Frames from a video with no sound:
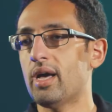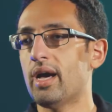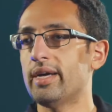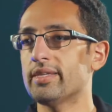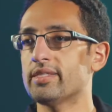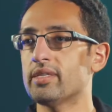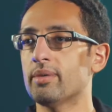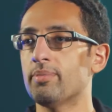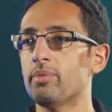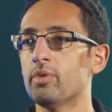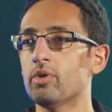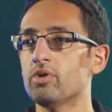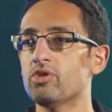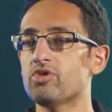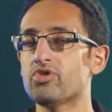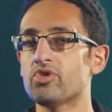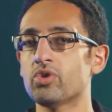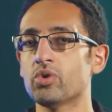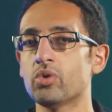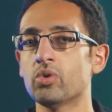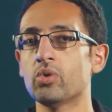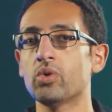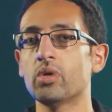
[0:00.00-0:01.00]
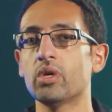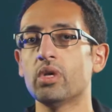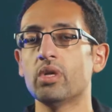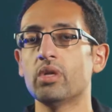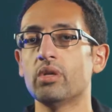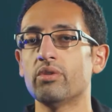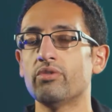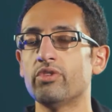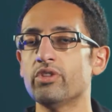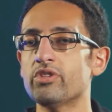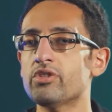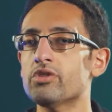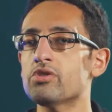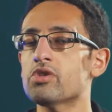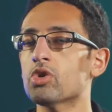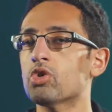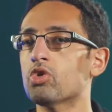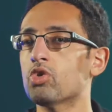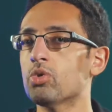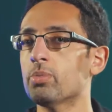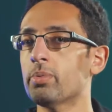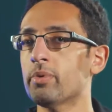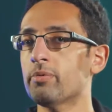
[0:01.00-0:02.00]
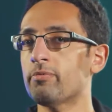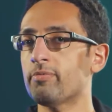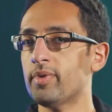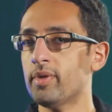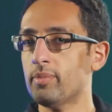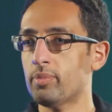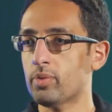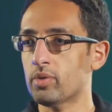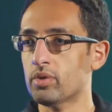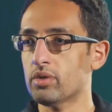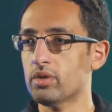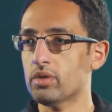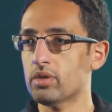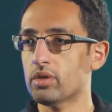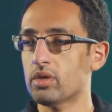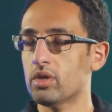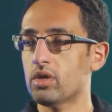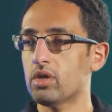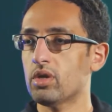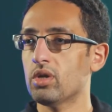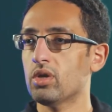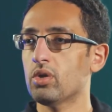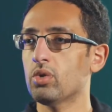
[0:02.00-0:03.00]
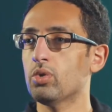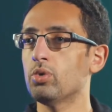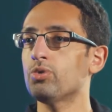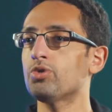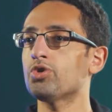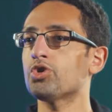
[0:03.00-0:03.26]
as opposed to, this is a group of people who